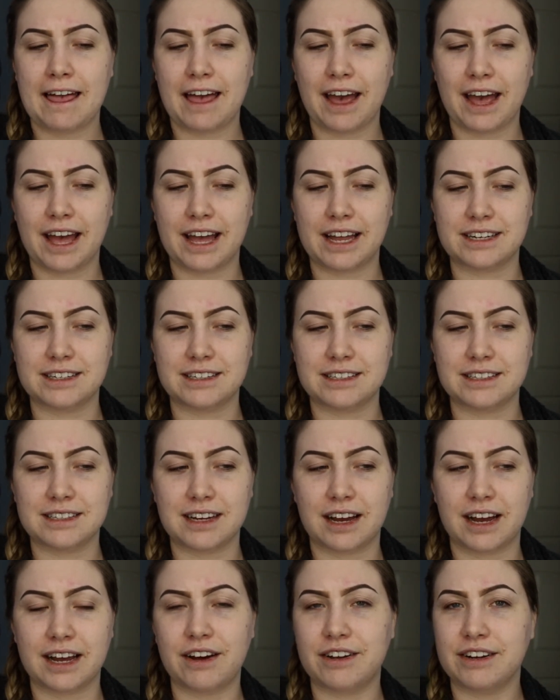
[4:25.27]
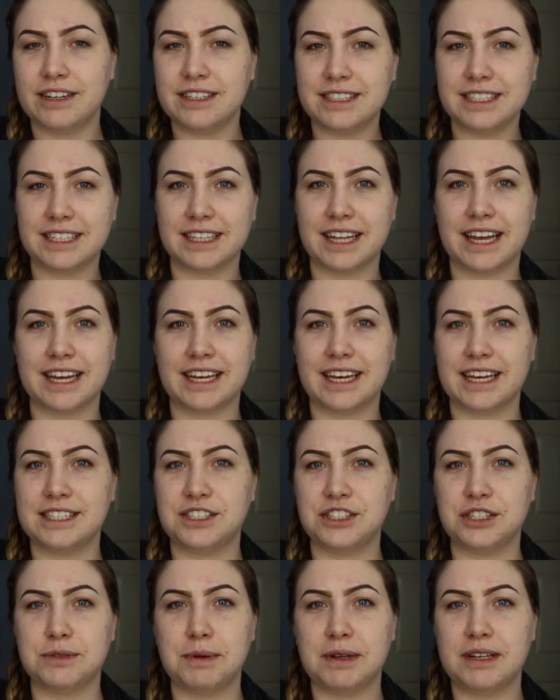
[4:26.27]
And I honestly it's
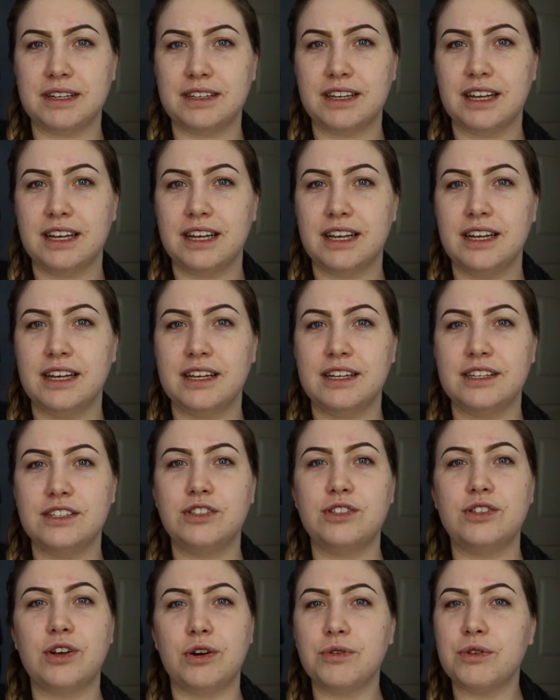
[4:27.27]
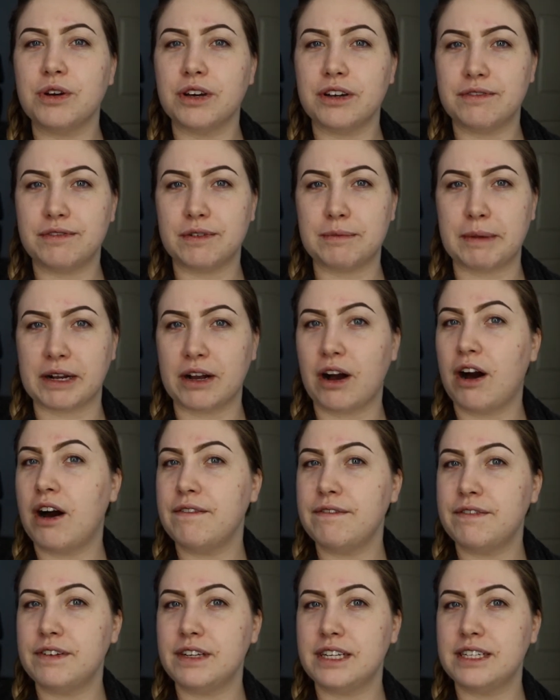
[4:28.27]
just been so good for my
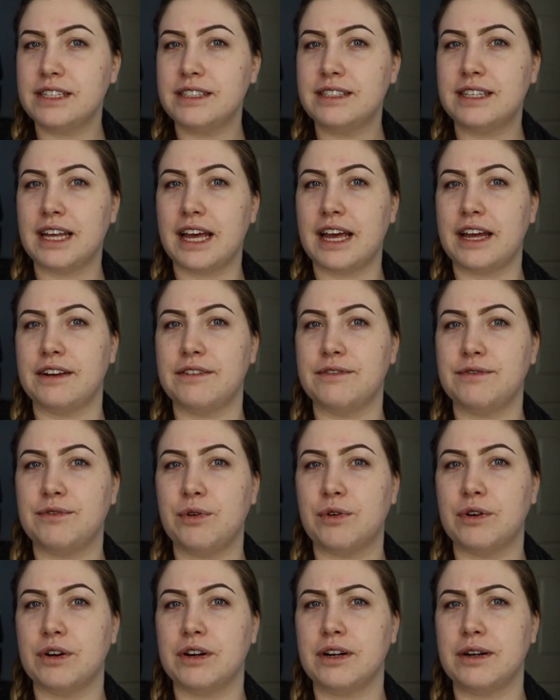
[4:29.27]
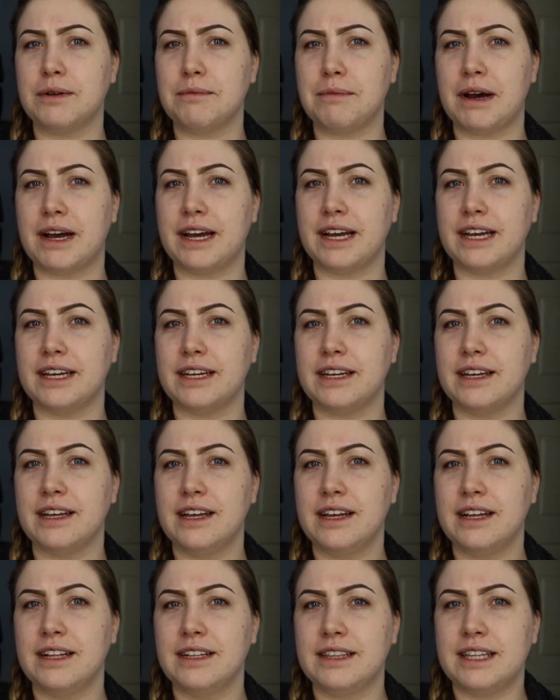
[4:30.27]
confidence and for my
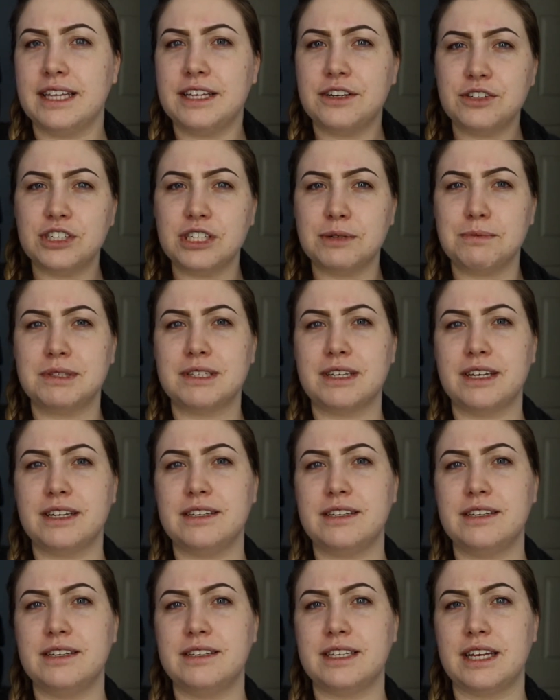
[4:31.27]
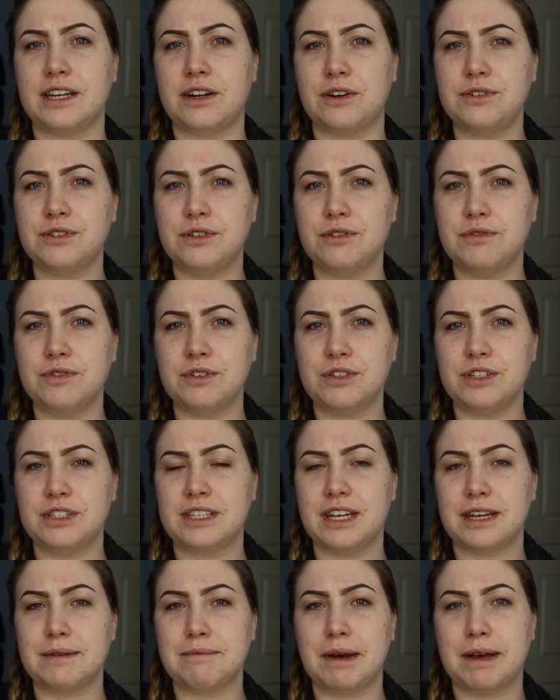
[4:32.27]
leadership skills, and also for just
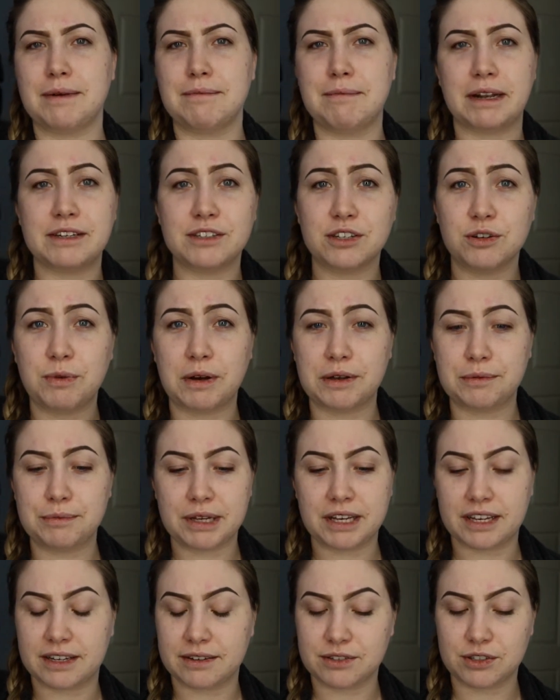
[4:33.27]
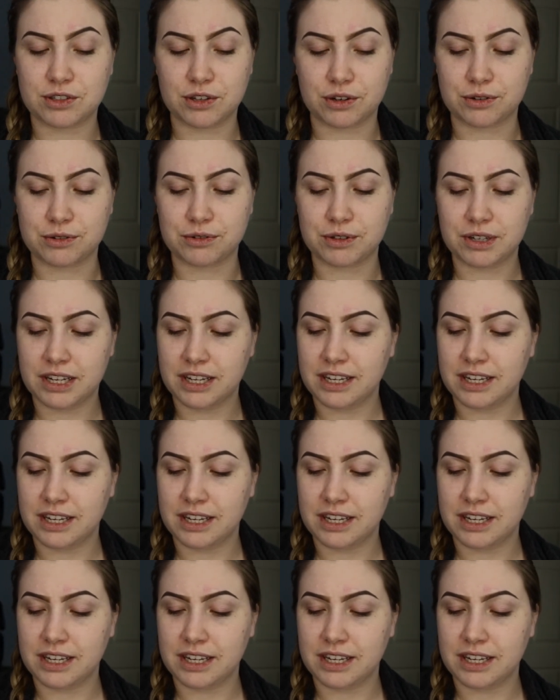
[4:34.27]
like my mental well-being. So